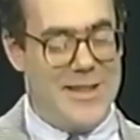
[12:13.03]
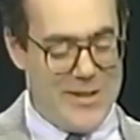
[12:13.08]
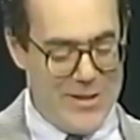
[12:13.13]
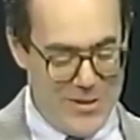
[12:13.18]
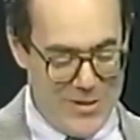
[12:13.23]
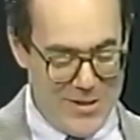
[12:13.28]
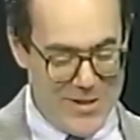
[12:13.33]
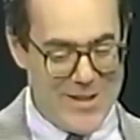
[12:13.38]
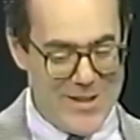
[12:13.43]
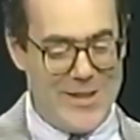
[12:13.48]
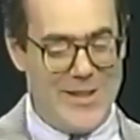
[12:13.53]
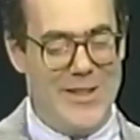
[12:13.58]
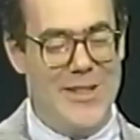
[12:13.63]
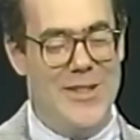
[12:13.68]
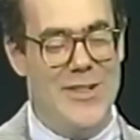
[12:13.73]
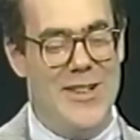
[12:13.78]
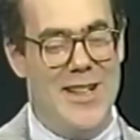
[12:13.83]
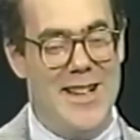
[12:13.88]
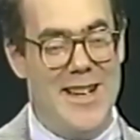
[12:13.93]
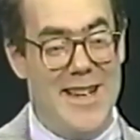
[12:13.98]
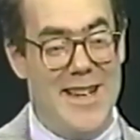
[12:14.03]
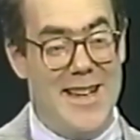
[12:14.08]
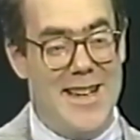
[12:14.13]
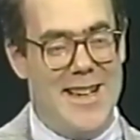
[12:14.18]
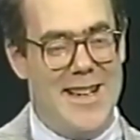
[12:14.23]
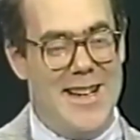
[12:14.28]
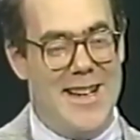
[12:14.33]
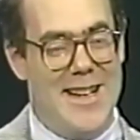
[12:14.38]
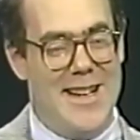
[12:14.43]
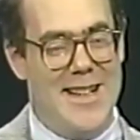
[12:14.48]
Yours included.
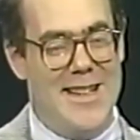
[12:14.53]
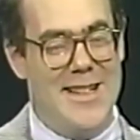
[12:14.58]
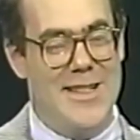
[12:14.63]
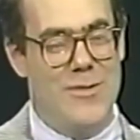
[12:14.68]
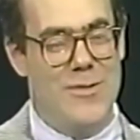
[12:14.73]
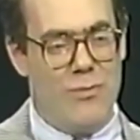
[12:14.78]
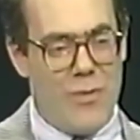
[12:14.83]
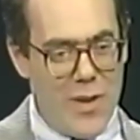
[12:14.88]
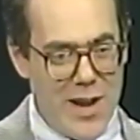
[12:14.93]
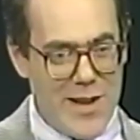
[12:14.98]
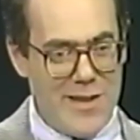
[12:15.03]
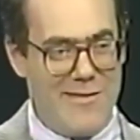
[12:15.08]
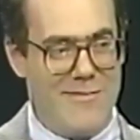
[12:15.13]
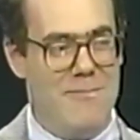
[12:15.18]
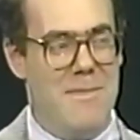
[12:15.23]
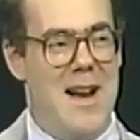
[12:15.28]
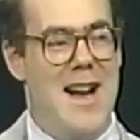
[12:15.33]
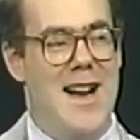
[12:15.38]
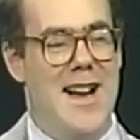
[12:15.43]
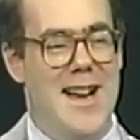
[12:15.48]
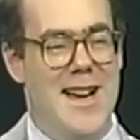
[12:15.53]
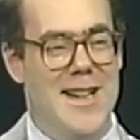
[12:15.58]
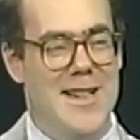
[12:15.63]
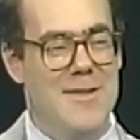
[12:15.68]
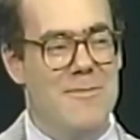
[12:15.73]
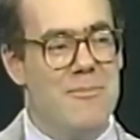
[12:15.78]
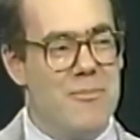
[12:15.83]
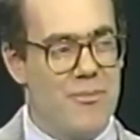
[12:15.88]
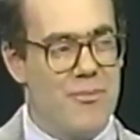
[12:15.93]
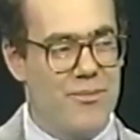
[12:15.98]
It's one of
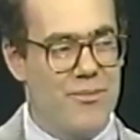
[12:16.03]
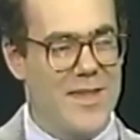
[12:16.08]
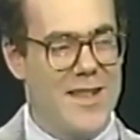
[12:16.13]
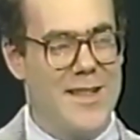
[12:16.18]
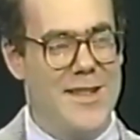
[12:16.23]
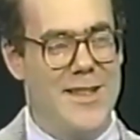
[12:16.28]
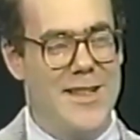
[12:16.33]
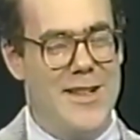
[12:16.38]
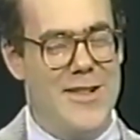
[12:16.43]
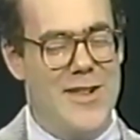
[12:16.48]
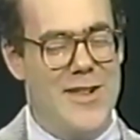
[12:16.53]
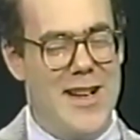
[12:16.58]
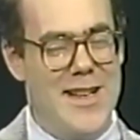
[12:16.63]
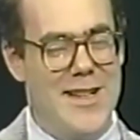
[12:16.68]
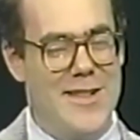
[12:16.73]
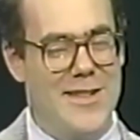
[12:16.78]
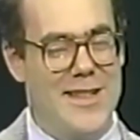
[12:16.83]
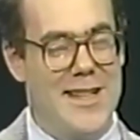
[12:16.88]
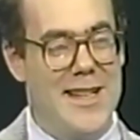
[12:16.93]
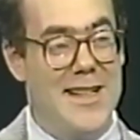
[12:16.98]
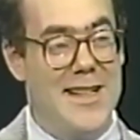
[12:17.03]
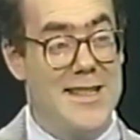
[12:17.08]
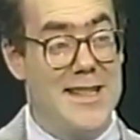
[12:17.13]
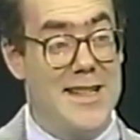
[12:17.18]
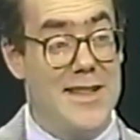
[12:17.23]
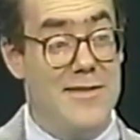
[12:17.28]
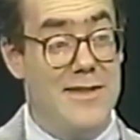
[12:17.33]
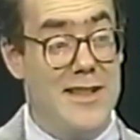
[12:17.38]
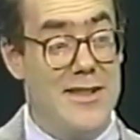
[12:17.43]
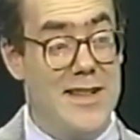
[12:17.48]
mine, though I don't think it's
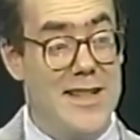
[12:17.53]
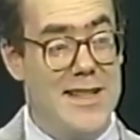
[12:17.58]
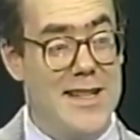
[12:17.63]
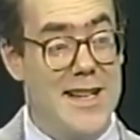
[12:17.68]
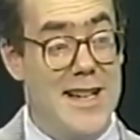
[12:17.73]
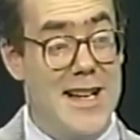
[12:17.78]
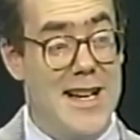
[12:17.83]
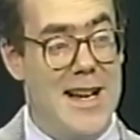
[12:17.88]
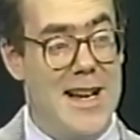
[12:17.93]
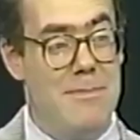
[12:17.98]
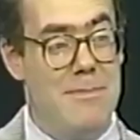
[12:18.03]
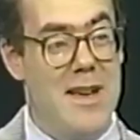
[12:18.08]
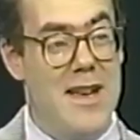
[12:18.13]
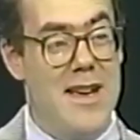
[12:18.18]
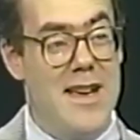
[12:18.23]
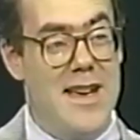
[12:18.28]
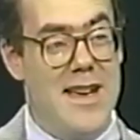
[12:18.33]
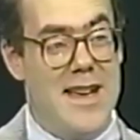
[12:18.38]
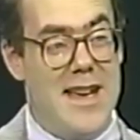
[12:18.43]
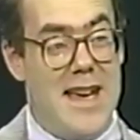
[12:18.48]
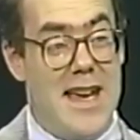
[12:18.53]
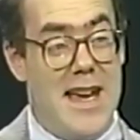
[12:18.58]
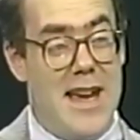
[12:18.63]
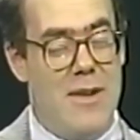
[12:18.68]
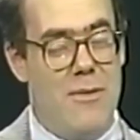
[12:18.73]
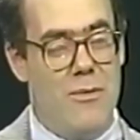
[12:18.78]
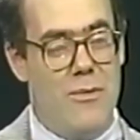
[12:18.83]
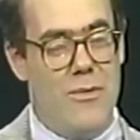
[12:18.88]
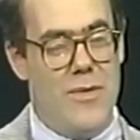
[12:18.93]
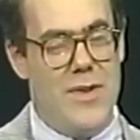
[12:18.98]
at the very top.
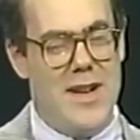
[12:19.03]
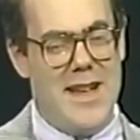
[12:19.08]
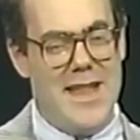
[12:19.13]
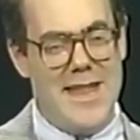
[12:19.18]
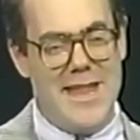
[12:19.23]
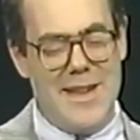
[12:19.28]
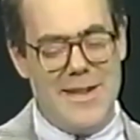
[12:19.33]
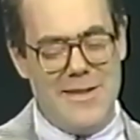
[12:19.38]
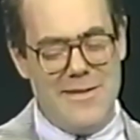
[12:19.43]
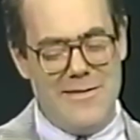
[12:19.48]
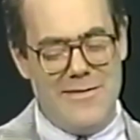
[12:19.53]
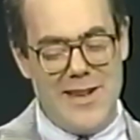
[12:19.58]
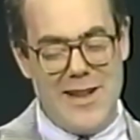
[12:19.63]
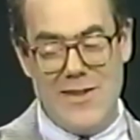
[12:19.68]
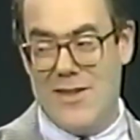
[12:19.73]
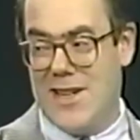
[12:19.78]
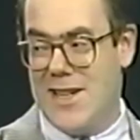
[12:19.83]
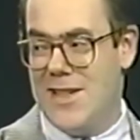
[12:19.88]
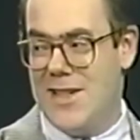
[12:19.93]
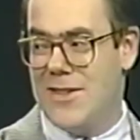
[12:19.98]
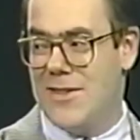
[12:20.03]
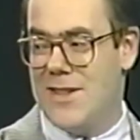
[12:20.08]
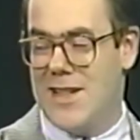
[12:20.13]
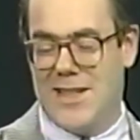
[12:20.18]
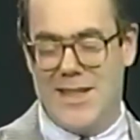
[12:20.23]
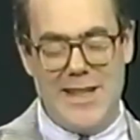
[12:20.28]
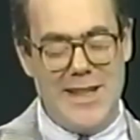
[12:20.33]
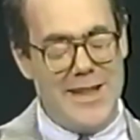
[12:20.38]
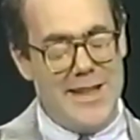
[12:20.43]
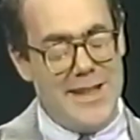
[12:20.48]
And one of the very
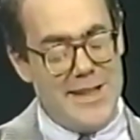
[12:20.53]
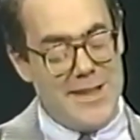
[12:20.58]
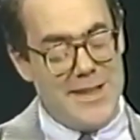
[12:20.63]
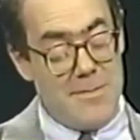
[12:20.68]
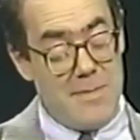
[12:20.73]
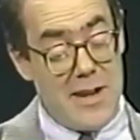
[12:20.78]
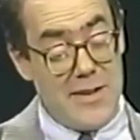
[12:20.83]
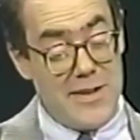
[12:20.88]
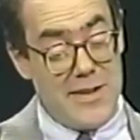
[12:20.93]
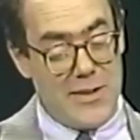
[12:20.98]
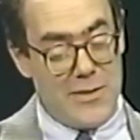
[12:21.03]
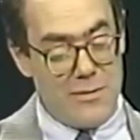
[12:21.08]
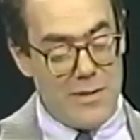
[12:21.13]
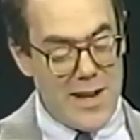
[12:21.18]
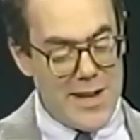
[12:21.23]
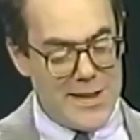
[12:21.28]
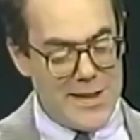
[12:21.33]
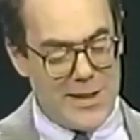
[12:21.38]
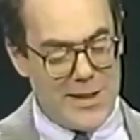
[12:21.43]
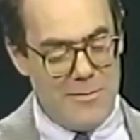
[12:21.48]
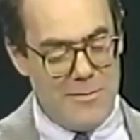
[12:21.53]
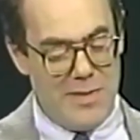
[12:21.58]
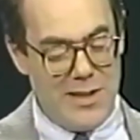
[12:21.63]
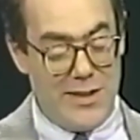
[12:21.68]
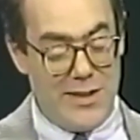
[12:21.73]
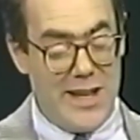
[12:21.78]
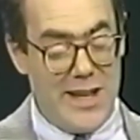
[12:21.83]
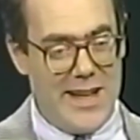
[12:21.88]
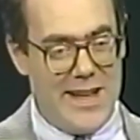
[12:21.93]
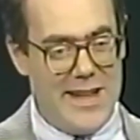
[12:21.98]
interesting things about the Chrysler
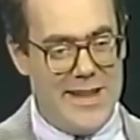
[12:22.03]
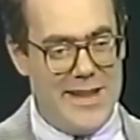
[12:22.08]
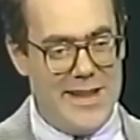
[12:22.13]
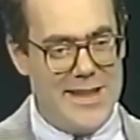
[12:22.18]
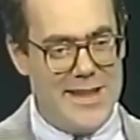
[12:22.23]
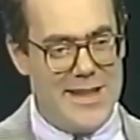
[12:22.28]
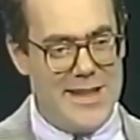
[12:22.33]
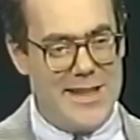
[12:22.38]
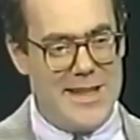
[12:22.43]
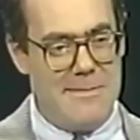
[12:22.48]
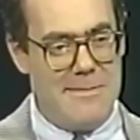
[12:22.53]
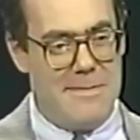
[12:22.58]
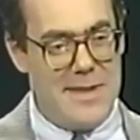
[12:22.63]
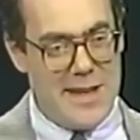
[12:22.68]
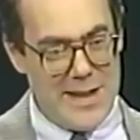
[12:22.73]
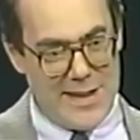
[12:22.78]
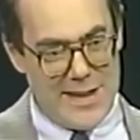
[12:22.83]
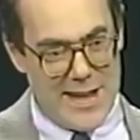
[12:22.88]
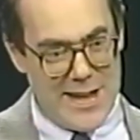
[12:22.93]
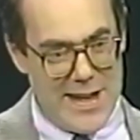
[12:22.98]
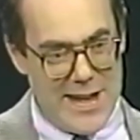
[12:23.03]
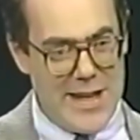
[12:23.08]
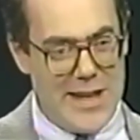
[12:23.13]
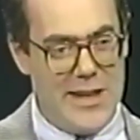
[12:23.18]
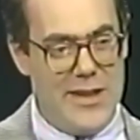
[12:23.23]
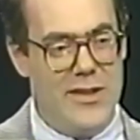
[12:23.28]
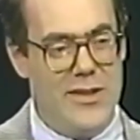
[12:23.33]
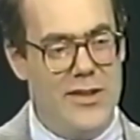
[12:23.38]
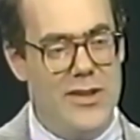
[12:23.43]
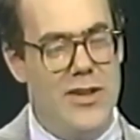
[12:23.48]
Building, and this is something that I
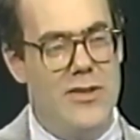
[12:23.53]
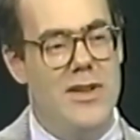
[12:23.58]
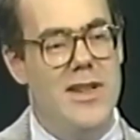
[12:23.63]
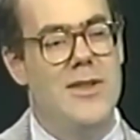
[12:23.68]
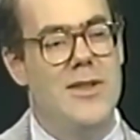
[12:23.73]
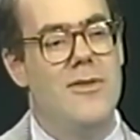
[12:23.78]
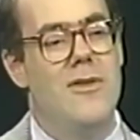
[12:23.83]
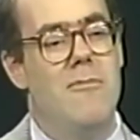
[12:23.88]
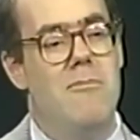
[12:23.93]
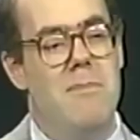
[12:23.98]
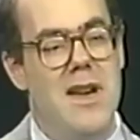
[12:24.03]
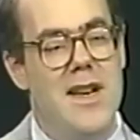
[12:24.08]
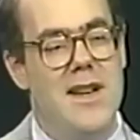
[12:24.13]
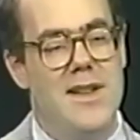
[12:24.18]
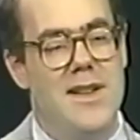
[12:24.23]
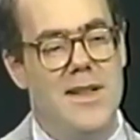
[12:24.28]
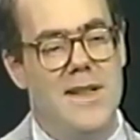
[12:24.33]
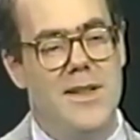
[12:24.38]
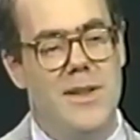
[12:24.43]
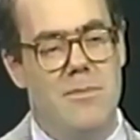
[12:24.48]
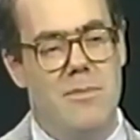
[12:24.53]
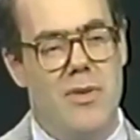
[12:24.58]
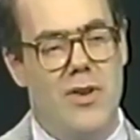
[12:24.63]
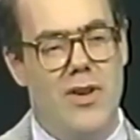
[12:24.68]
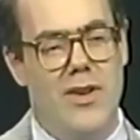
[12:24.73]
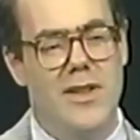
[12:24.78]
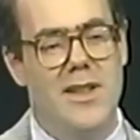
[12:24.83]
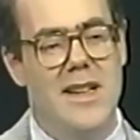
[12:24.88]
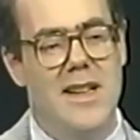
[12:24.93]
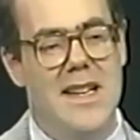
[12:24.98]
go into a bit in the
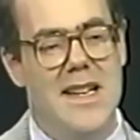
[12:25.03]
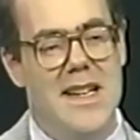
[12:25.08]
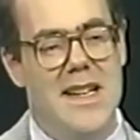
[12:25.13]
book,